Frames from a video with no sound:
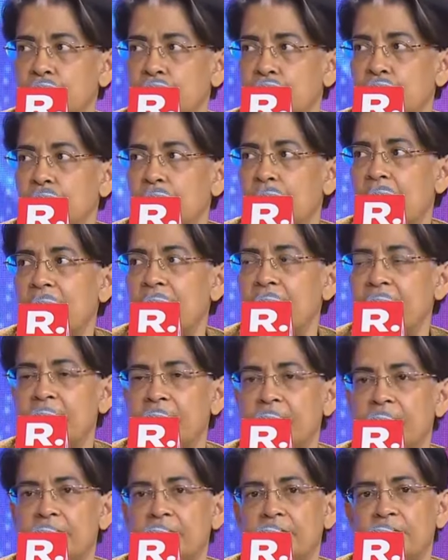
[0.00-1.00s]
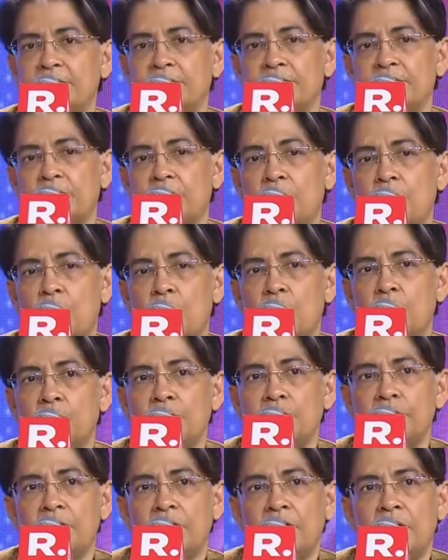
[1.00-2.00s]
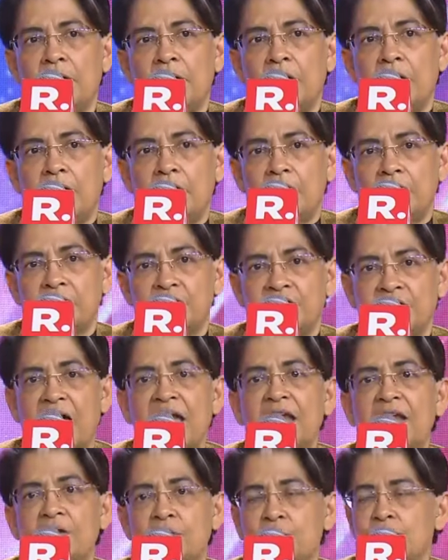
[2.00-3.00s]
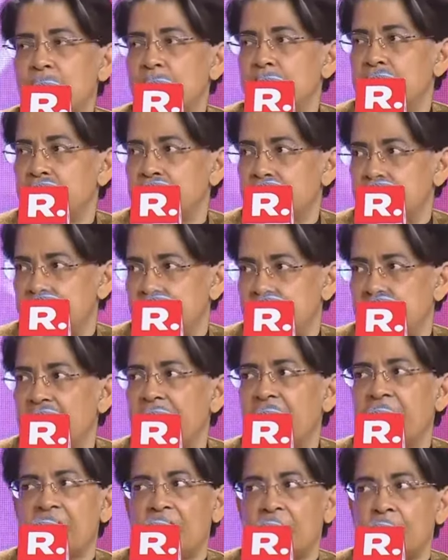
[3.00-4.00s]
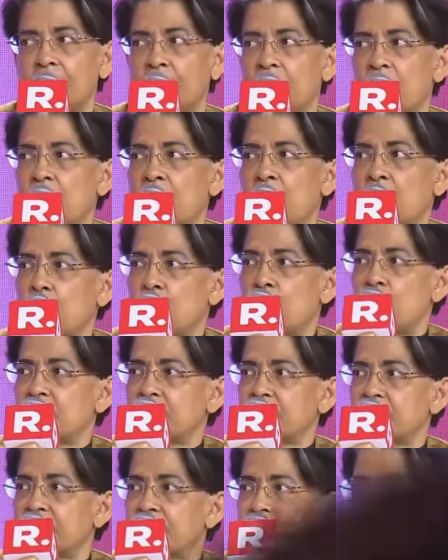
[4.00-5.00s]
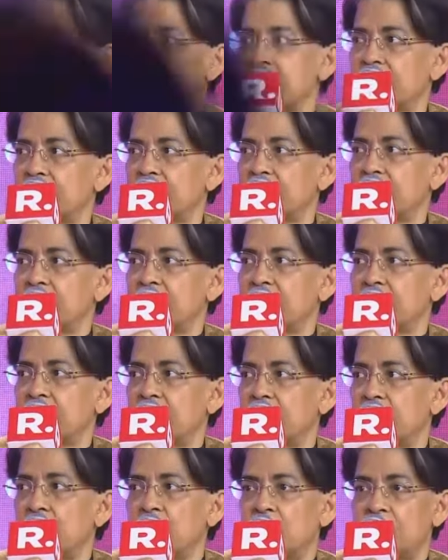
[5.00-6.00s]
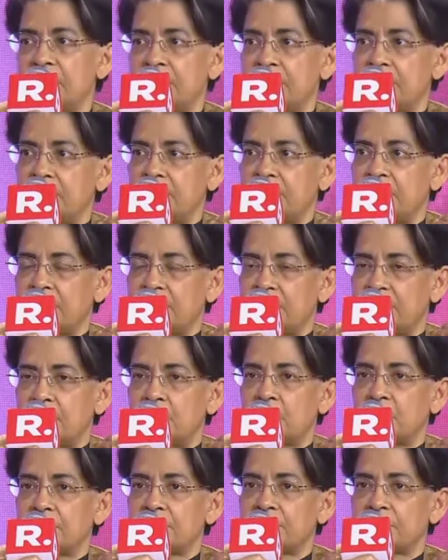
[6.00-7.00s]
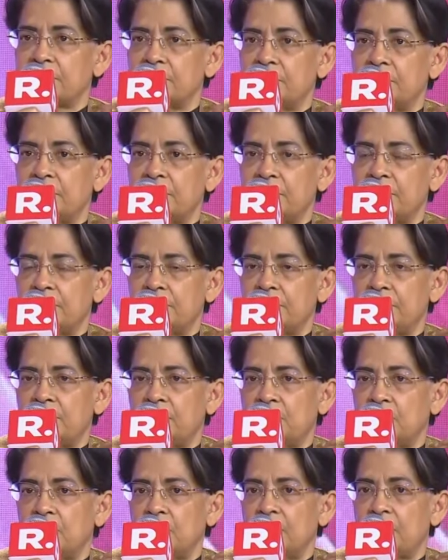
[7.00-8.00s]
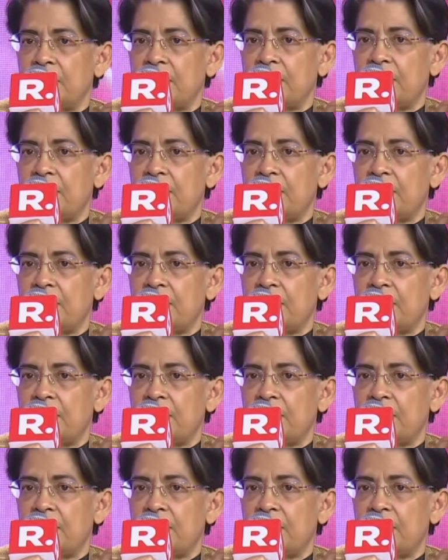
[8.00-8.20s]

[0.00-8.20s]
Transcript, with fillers: So my um, whole uh, childhood uh, bringing up was, uh, you know, was, you know,